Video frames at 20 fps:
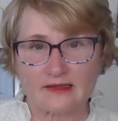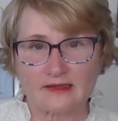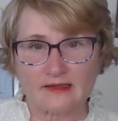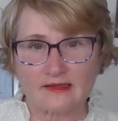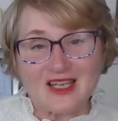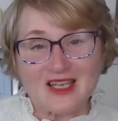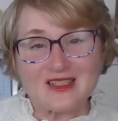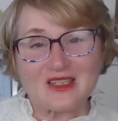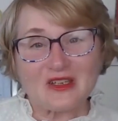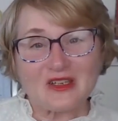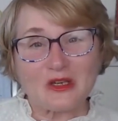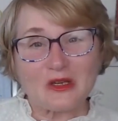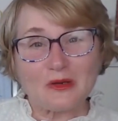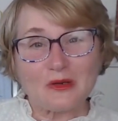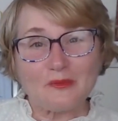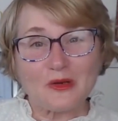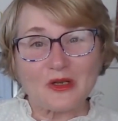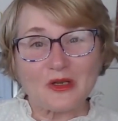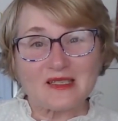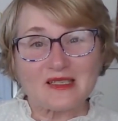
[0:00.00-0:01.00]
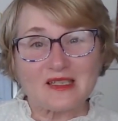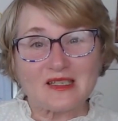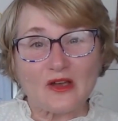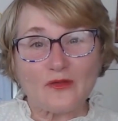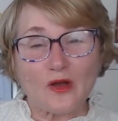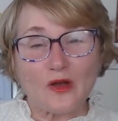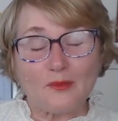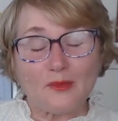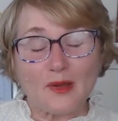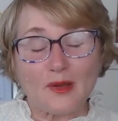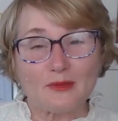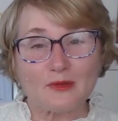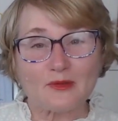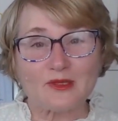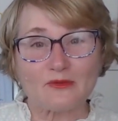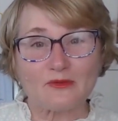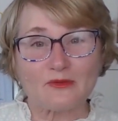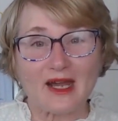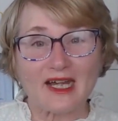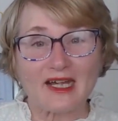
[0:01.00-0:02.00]
So you can put yourself on people's
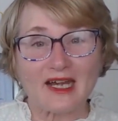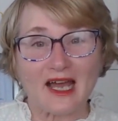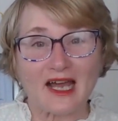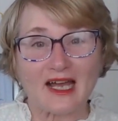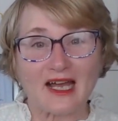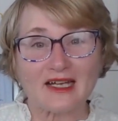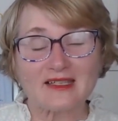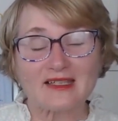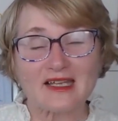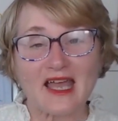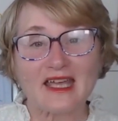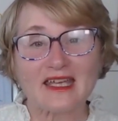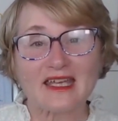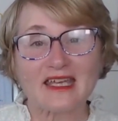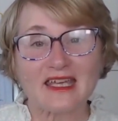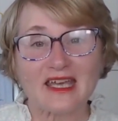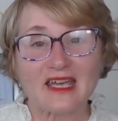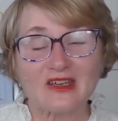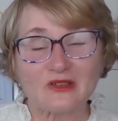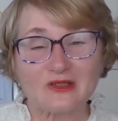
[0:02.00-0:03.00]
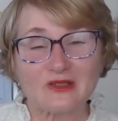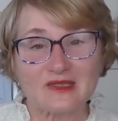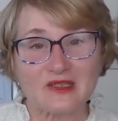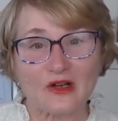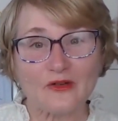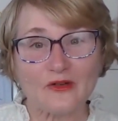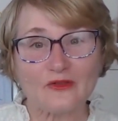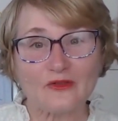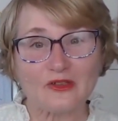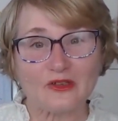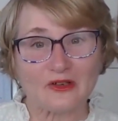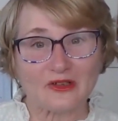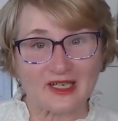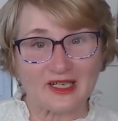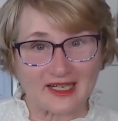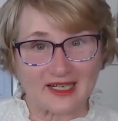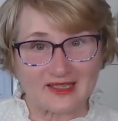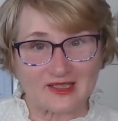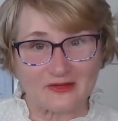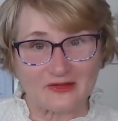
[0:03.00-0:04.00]
radars and get yourself your
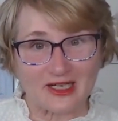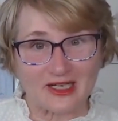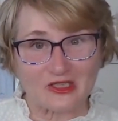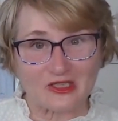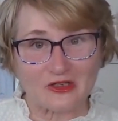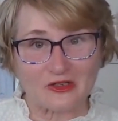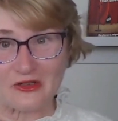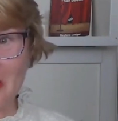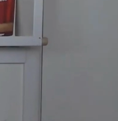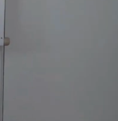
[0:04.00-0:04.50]
next great job.